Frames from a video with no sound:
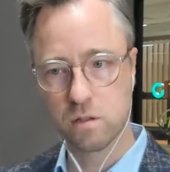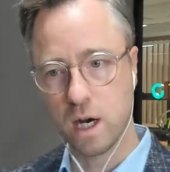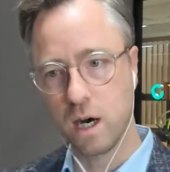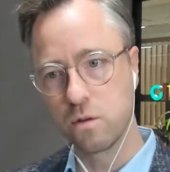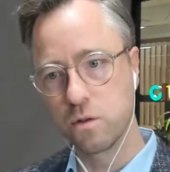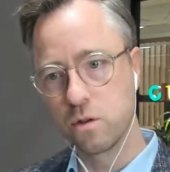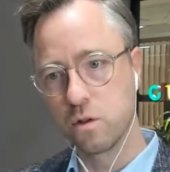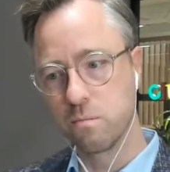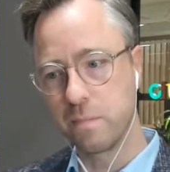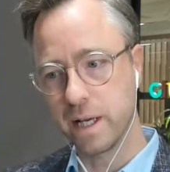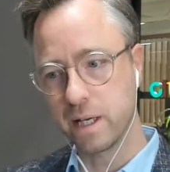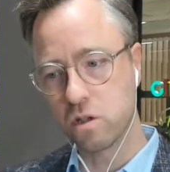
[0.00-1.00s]
So how do
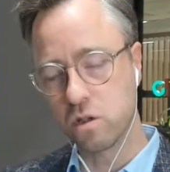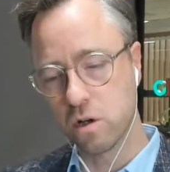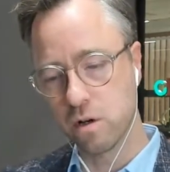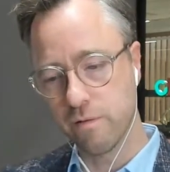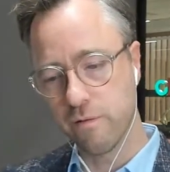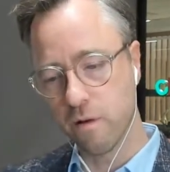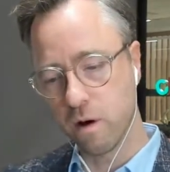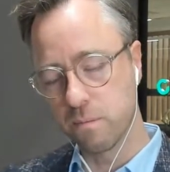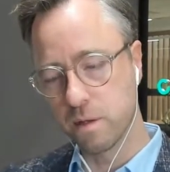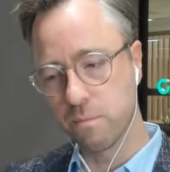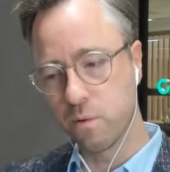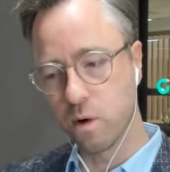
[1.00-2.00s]
you make sure from
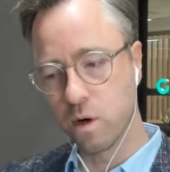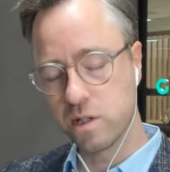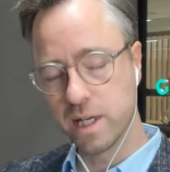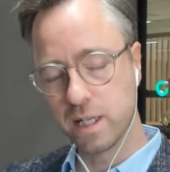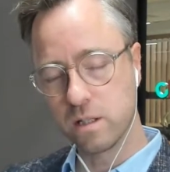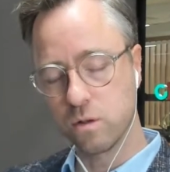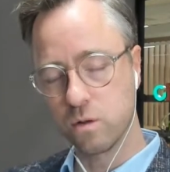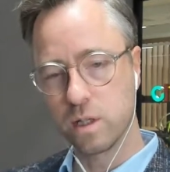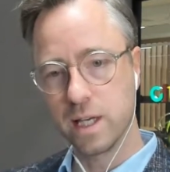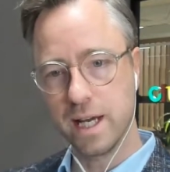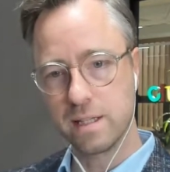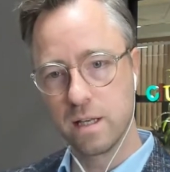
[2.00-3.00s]
the project you
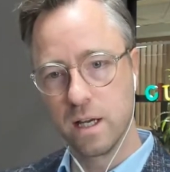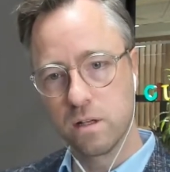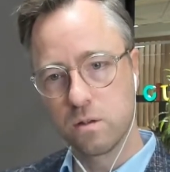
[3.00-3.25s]
get